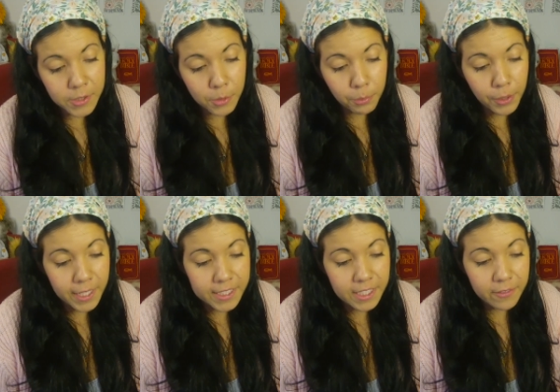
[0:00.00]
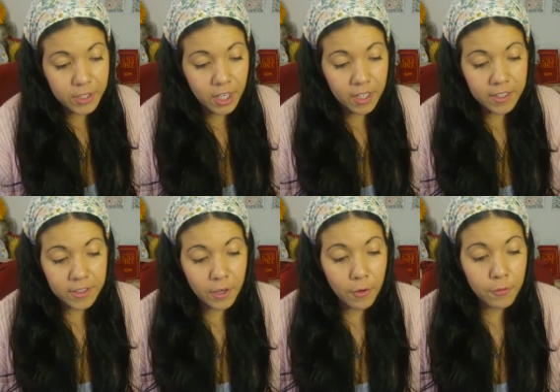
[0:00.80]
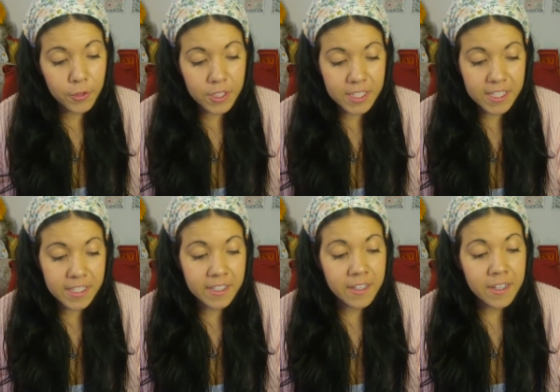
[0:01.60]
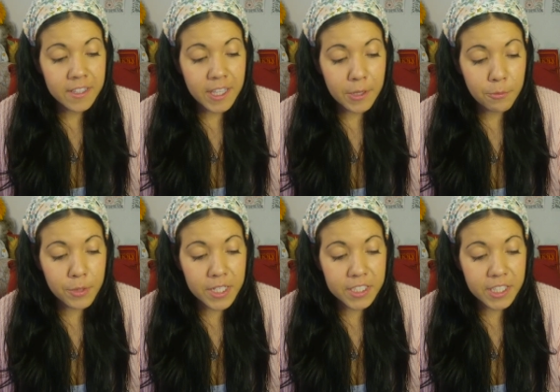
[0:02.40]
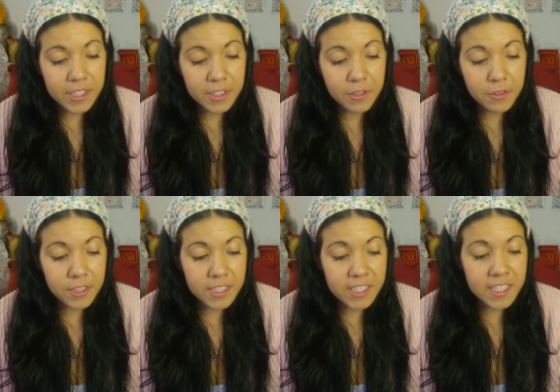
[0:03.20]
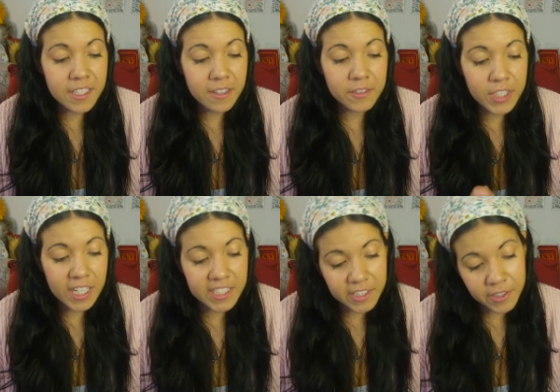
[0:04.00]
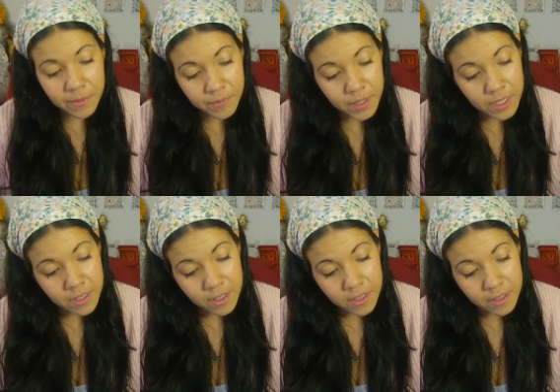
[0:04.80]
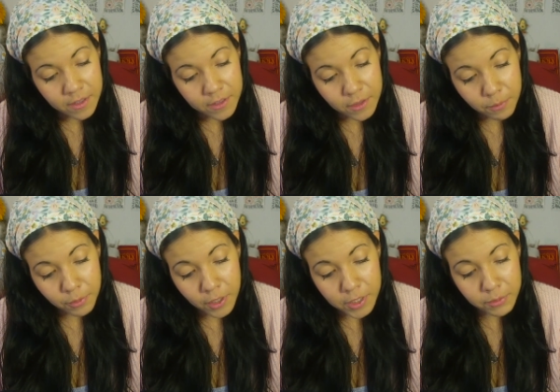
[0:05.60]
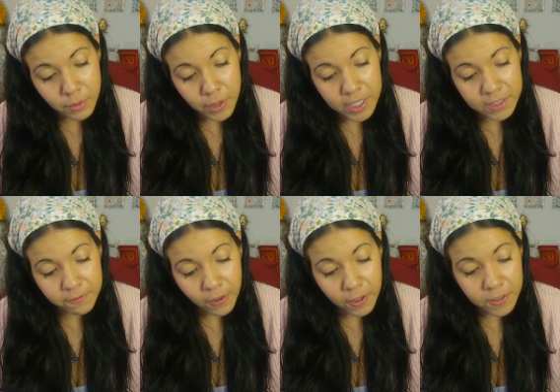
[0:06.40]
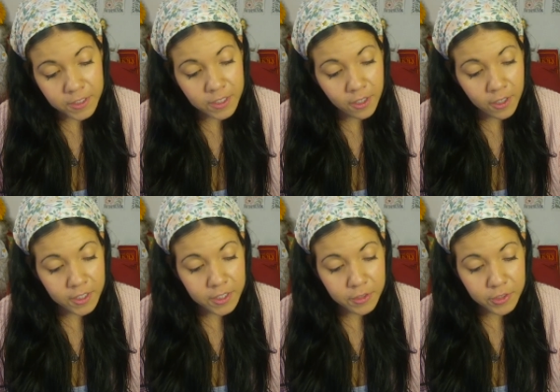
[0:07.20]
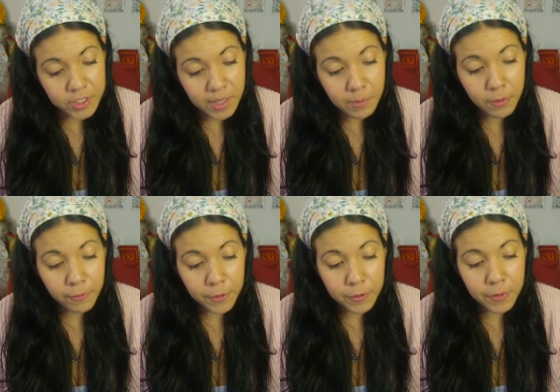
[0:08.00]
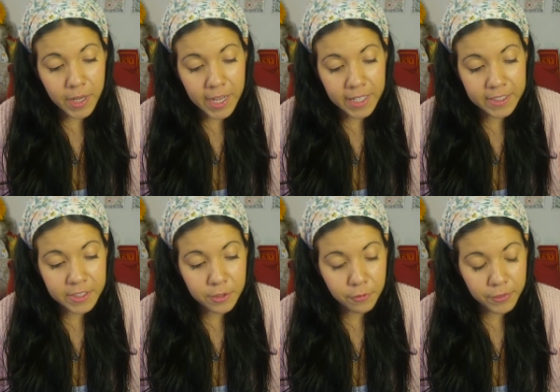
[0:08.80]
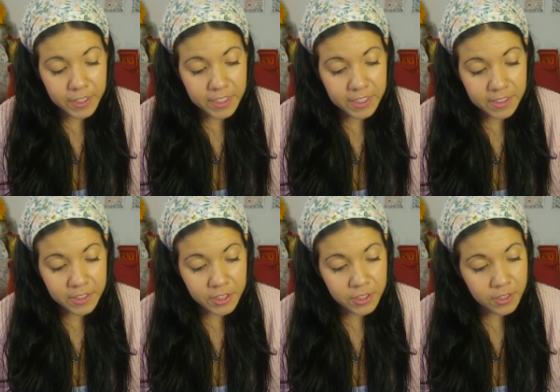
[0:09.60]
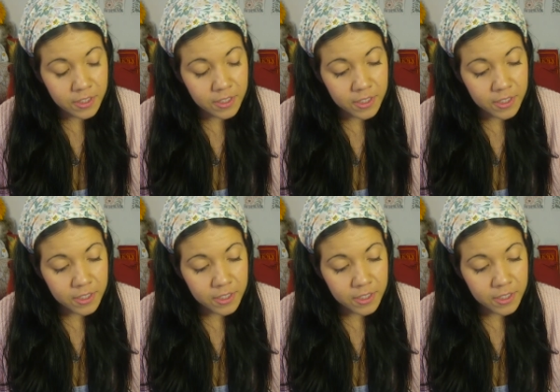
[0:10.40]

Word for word: Your plants have gone over the sea. They reach to the sea of Jazer. The plunderer has fallen on your summer fruit and your vintage.